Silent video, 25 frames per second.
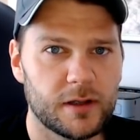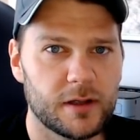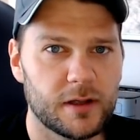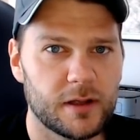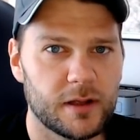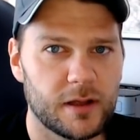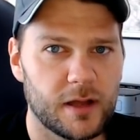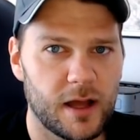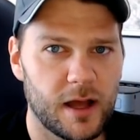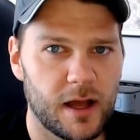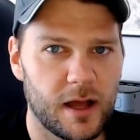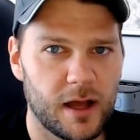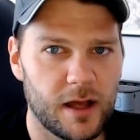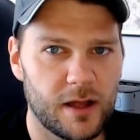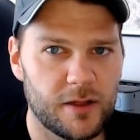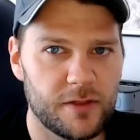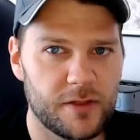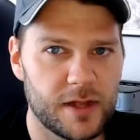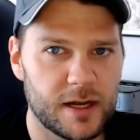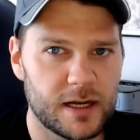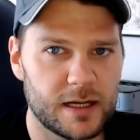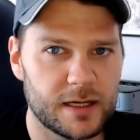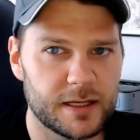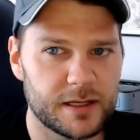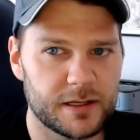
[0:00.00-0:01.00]
uh,
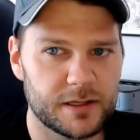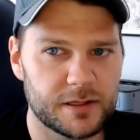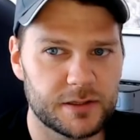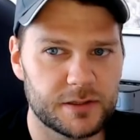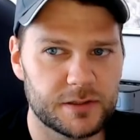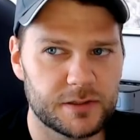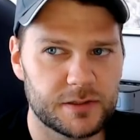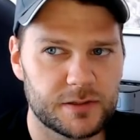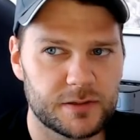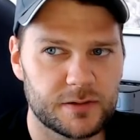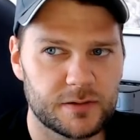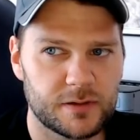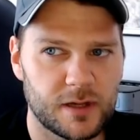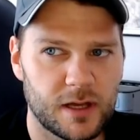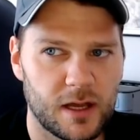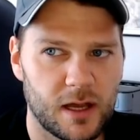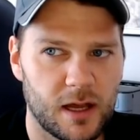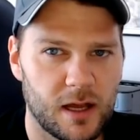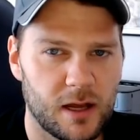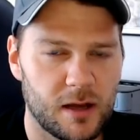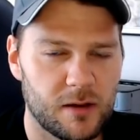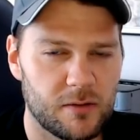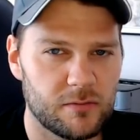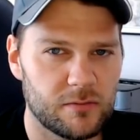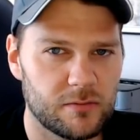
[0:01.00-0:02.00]
than it is,
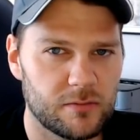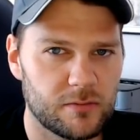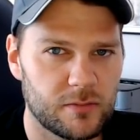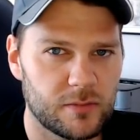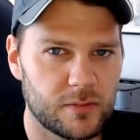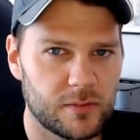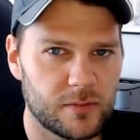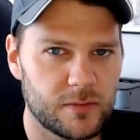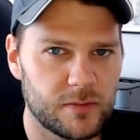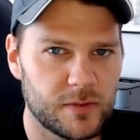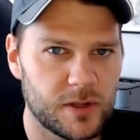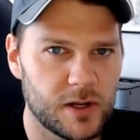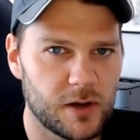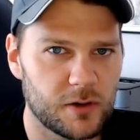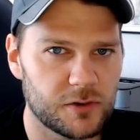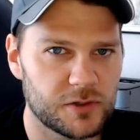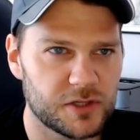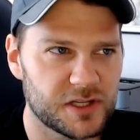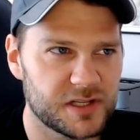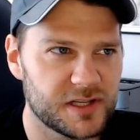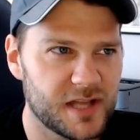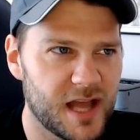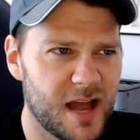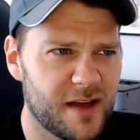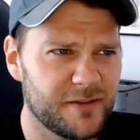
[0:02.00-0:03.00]
um, you know,
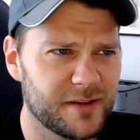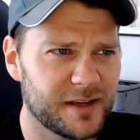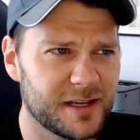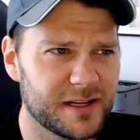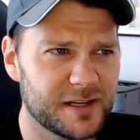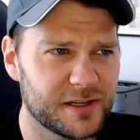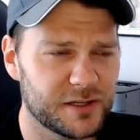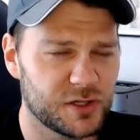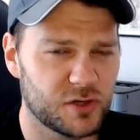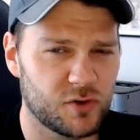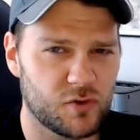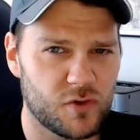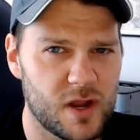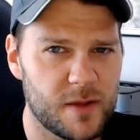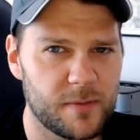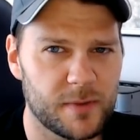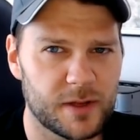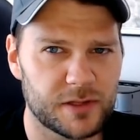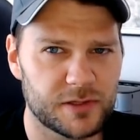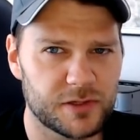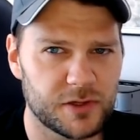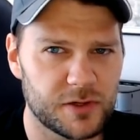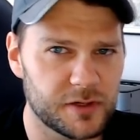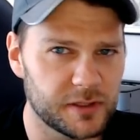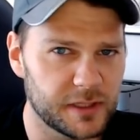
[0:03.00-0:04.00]
just having a
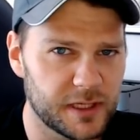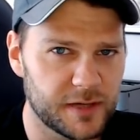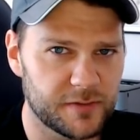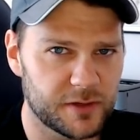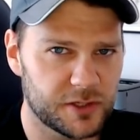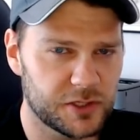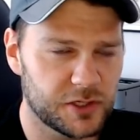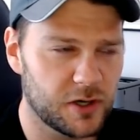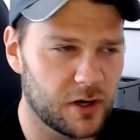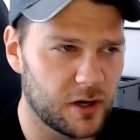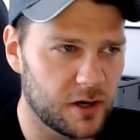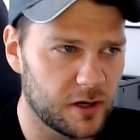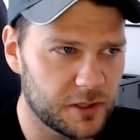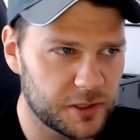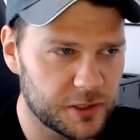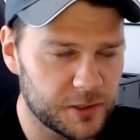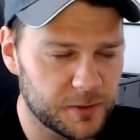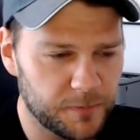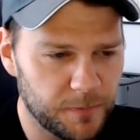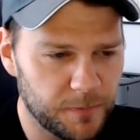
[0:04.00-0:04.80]
disagreement so you leave a church.